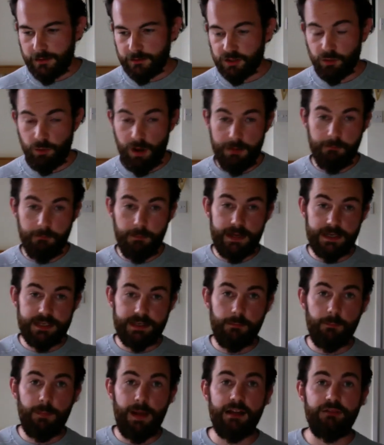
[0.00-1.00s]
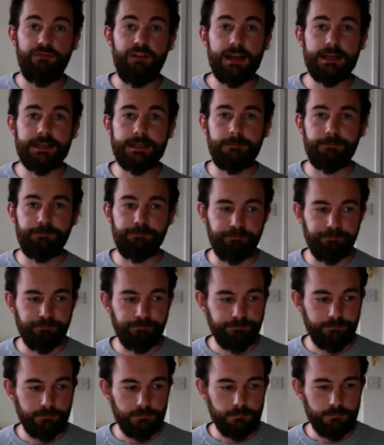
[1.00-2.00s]
so I'm based in Belfast,
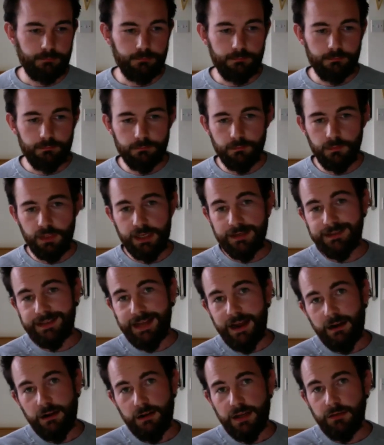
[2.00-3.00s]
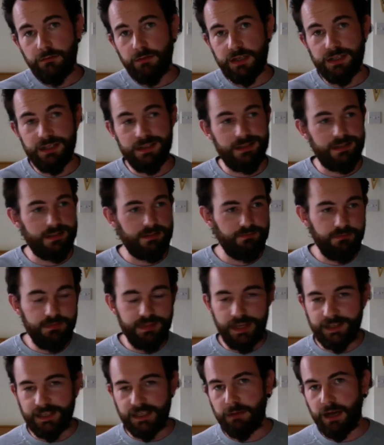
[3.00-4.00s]
in Derry, which is
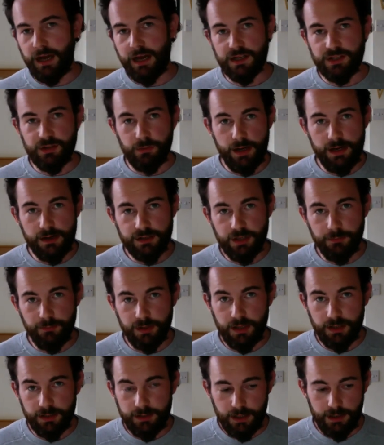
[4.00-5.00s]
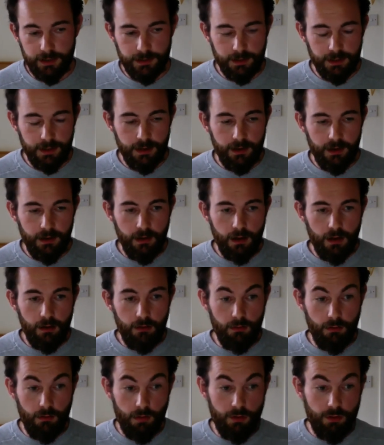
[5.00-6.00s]
90 miles away or something like that.
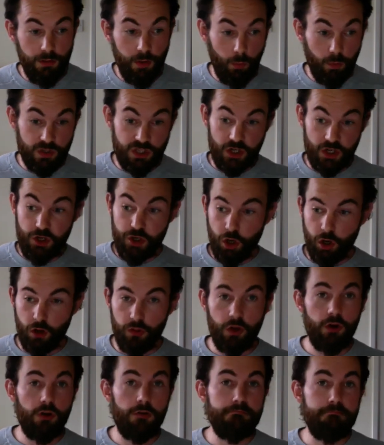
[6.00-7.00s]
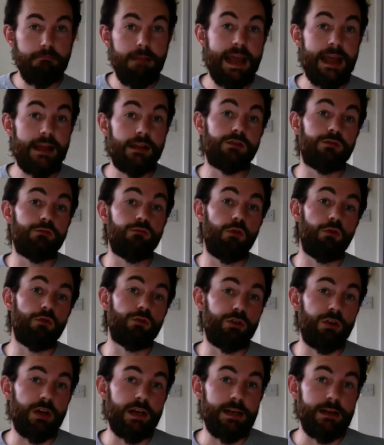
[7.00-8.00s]
There was another men's
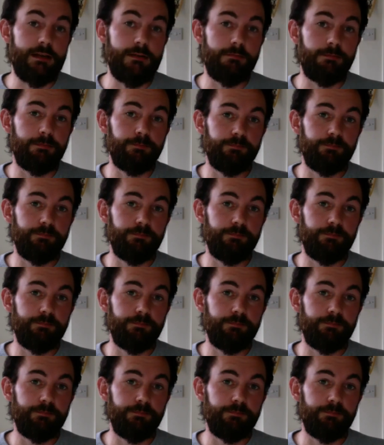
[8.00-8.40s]
rosary